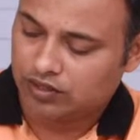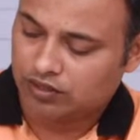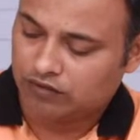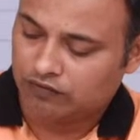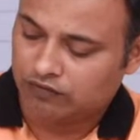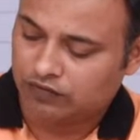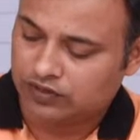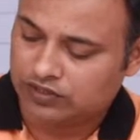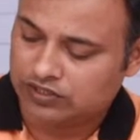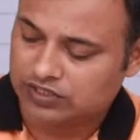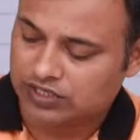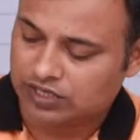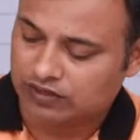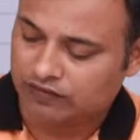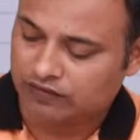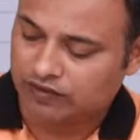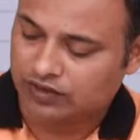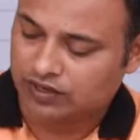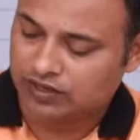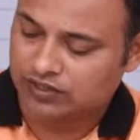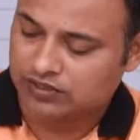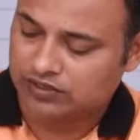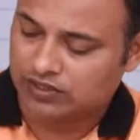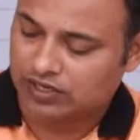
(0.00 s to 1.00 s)

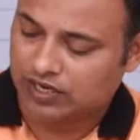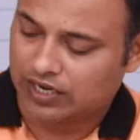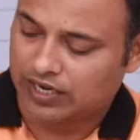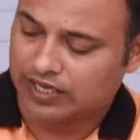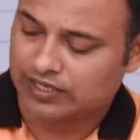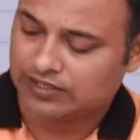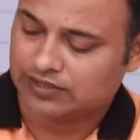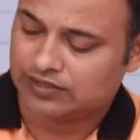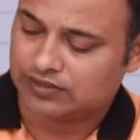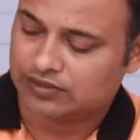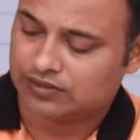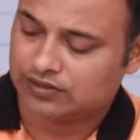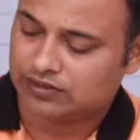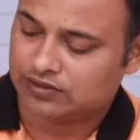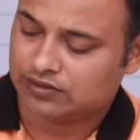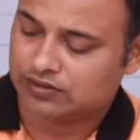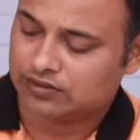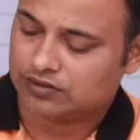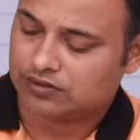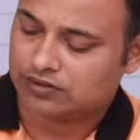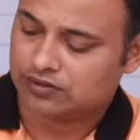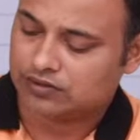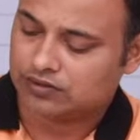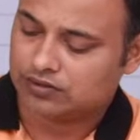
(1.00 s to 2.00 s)
whichever is
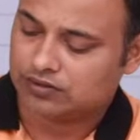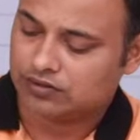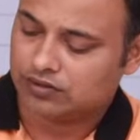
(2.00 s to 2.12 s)
less.